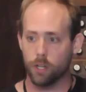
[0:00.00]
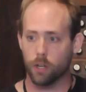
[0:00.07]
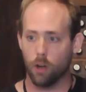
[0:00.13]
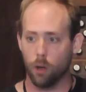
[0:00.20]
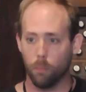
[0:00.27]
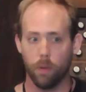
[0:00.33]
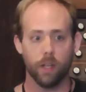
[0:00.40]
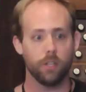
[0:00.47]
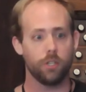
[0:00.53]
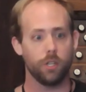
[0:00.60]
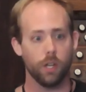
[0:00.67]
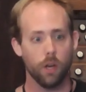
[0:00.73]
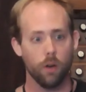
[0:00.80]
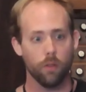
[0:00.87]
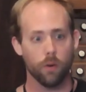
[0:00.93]
called
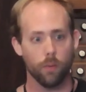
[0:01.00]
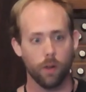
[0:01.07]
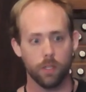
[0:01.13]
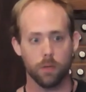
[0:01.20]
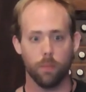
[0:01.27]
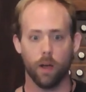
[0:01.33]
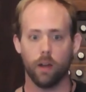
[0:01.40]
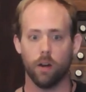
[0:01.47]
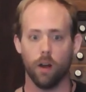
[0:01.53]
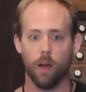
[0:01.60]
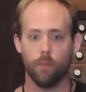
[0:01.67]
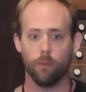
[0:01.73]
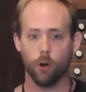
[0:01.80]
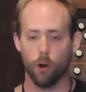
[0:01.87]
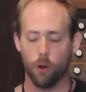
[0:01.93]
Pangeo that runs a binder
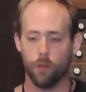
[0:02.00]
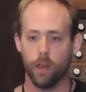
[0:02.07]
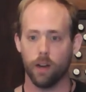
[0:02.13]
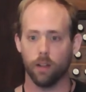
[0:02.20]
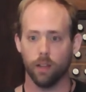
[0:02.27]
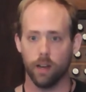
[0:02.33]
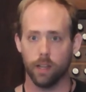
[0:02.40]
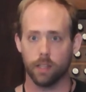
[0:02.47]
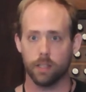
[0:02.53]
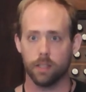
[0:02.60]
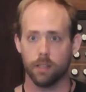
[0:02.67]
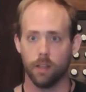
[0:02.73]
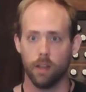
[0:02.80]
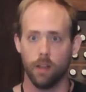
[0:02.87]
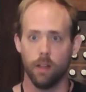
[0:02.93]
hub for Earth
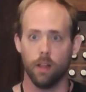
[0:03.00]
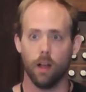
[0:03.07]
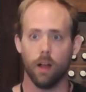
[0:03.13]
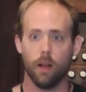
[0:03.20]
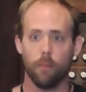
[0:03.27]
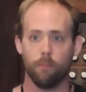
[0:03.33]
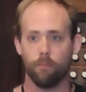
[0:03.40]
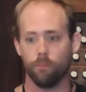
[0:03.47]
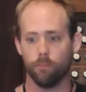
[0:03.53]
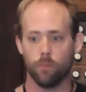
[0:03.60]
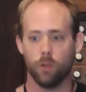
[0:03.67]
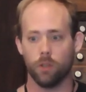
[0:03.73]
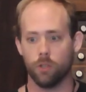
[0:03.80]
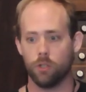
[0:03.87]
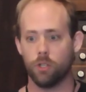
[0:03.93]
analytics.
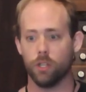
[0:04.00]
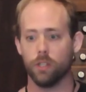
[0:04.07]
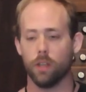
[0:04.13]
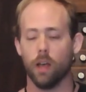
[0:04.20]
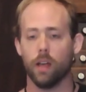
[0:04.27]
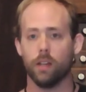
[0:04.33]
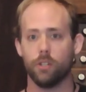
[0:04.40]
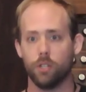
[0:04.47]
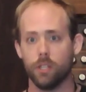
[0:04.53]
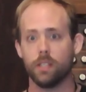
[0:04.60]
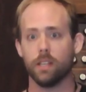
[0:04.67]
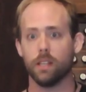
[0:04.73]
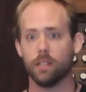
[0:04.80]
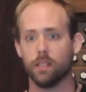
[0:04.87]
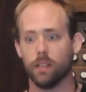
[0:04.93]
Um, G, uh,
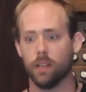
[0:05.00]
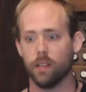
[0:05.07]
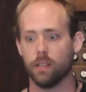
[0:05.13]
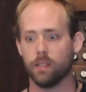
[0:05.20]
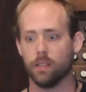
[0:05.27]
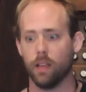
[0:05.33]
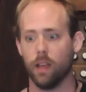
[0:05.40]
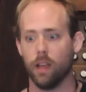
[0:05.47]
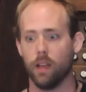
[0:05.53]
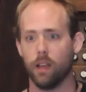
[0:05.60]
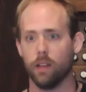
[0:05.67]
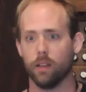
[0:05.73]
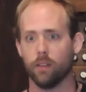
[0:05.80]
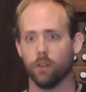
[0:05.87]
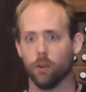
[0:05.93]
GESIS is
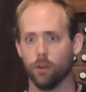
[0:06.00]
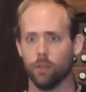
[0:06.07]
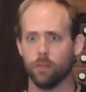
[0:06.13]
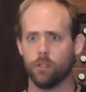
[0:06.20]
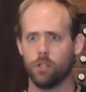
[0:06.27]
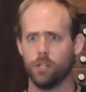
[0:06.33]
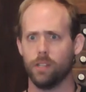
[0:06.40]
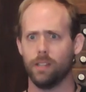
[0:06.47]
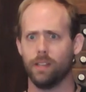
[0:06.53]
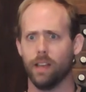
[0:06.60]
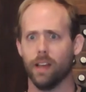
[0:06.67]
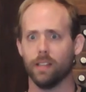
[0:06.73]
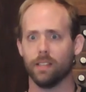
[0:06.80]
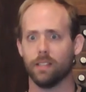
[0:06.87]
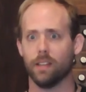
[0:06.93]
a, or
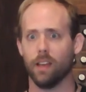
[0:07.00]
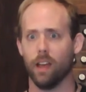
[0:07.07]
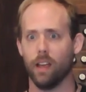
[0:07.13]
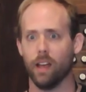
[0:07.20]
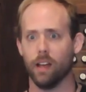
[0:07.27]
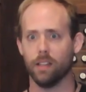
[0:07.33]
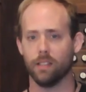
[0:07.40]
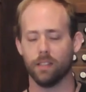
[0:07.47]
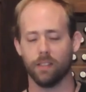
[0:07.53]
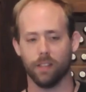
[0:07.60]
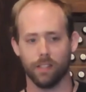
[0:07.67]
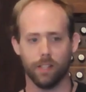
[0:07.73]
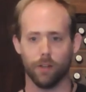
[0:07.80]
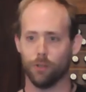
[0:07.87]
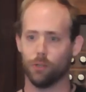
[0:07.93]
G-E-S-I-S,
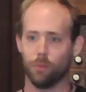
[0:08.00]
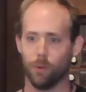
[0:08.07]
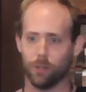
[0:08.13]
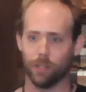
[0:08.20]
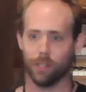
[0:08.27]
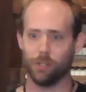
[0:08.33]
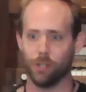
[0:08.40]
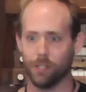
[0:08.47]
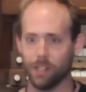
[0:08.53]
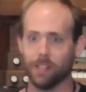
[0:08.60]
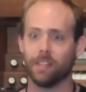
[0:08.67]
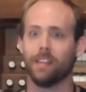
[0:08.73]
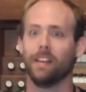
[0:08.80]
that sounded too much like Jesus.